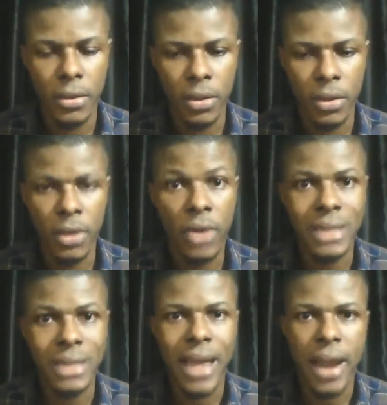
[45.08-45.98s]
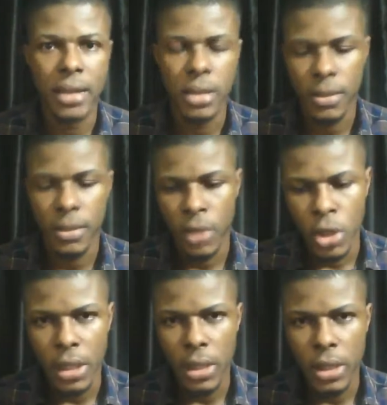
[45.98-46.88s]
great ends,
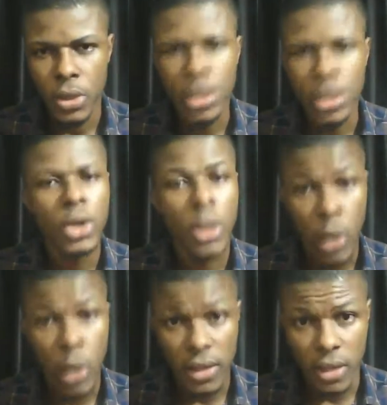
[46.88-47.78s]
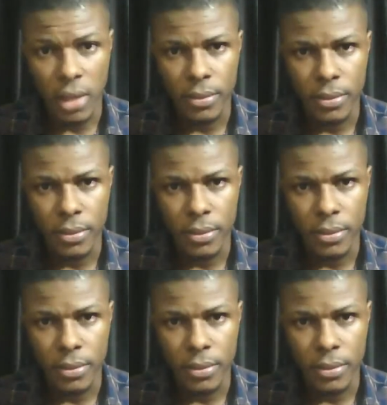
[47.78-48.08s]
you need only one thing,